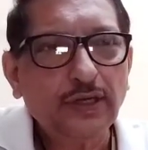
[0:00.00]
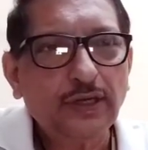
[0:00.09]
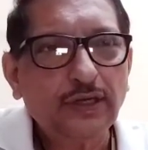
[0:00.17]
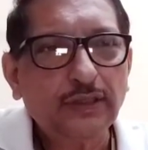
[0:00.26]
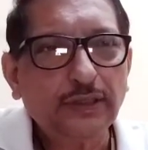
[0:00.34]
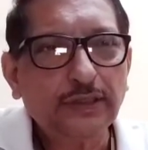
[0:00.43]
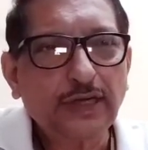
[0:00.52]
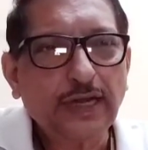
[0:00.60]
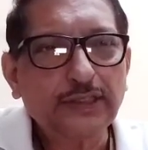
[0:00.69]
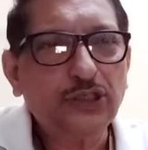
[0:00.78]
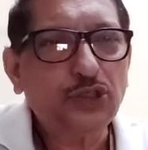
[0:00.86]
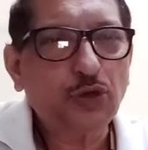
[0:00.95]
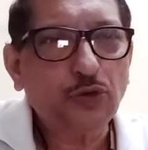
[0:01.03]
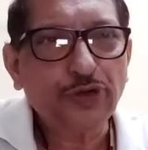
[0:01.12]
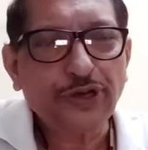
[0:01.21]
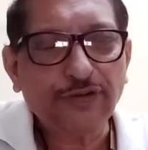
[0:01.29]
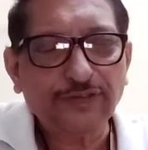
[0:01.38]
the tragic
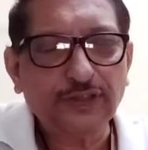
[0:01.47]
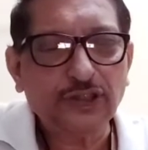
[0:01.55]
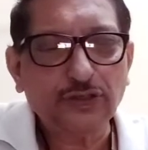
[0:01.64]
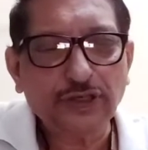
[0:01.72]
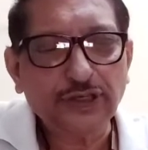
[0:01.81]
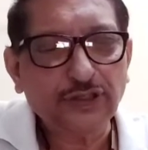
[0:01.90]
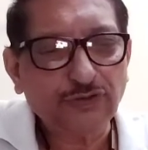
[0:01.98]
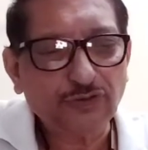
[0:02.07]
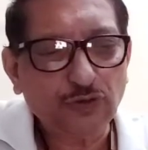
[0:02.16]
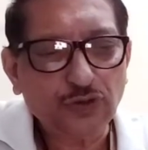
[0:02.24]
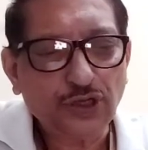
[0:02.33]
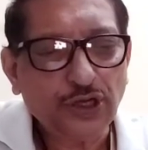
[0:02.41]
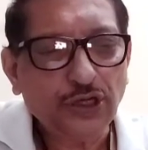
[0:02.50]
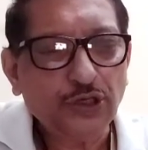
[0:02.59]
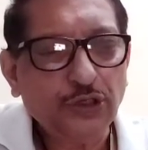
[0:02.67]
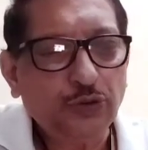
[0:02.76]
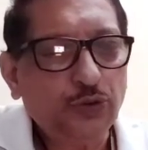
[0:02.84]
story of the children in the wood,
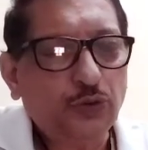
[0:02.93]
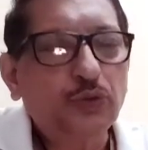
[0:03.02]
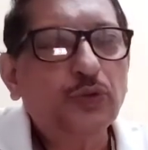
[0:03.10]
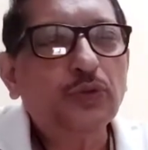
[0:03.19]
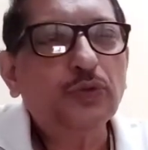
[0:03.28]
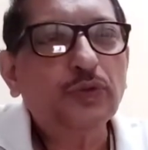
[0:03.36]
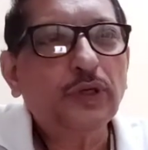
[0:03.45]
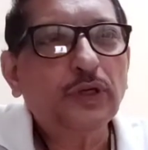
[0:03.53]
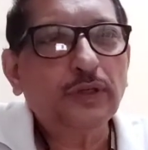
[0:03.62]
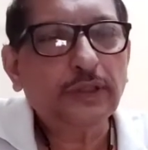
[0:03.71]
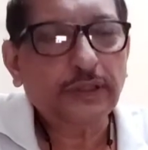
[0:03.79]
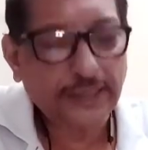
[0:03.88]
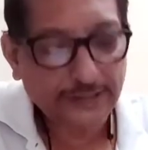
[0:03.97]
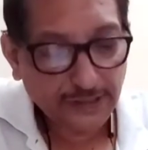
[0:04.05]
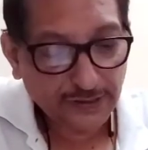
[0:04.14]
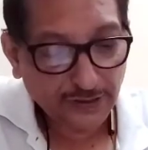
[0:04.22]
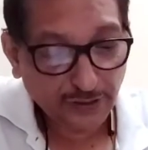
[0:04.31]
you get
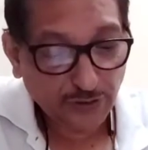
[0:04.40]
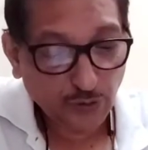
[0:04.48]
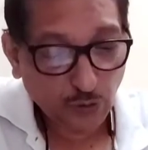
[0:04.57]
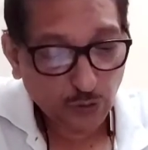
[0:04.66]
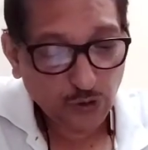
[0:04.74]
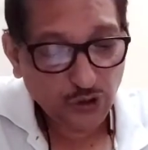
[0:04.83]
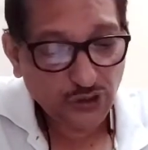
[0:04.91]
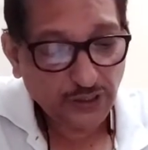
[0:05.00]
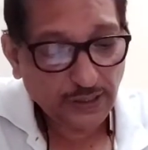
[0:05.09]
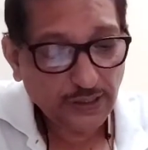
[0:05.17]
it in the notes.